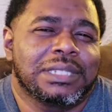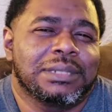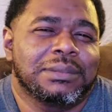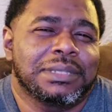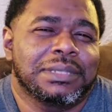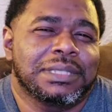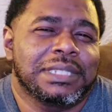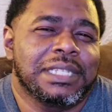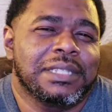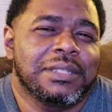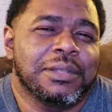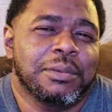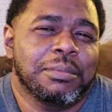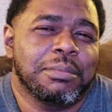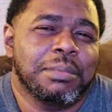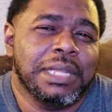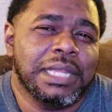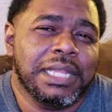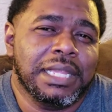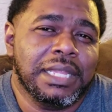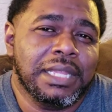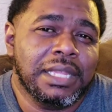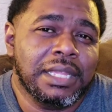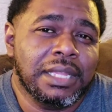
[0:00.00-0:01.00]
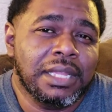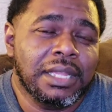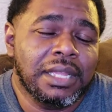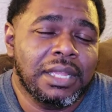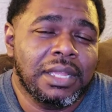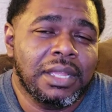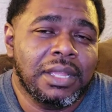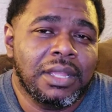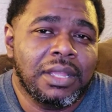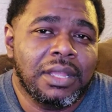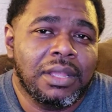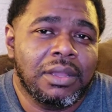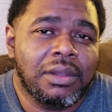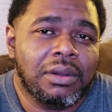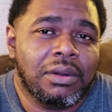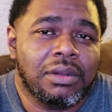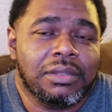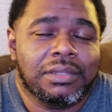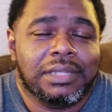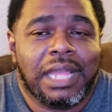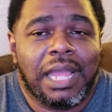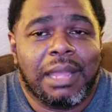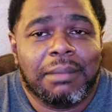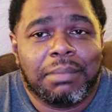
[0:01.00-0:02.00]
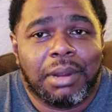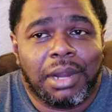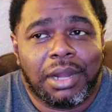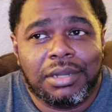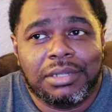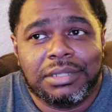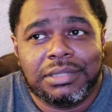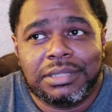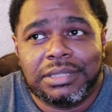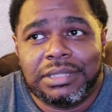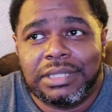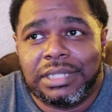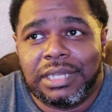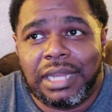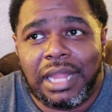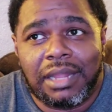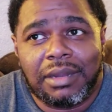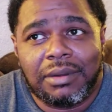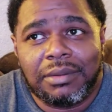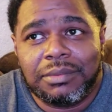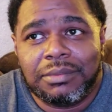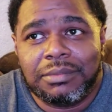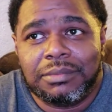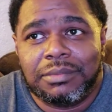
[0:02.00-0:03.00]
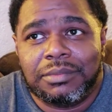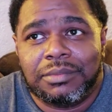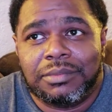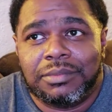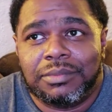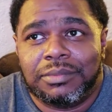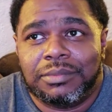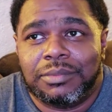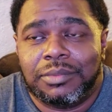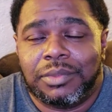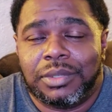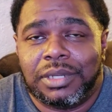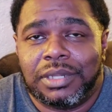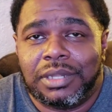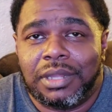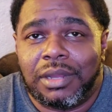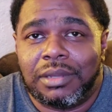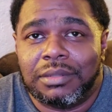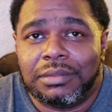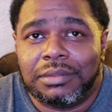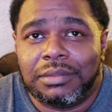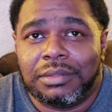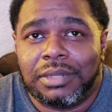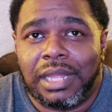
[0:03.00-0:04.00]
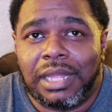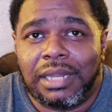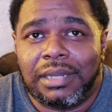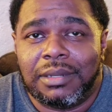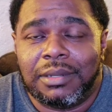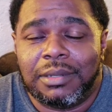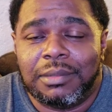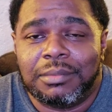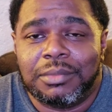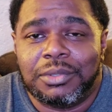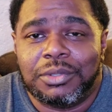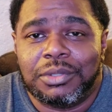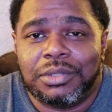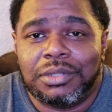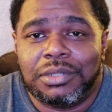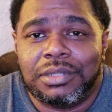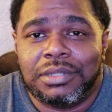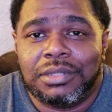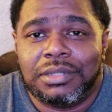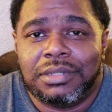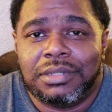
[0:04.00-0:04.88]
It was either me or that person, and I don't want to go through that no more,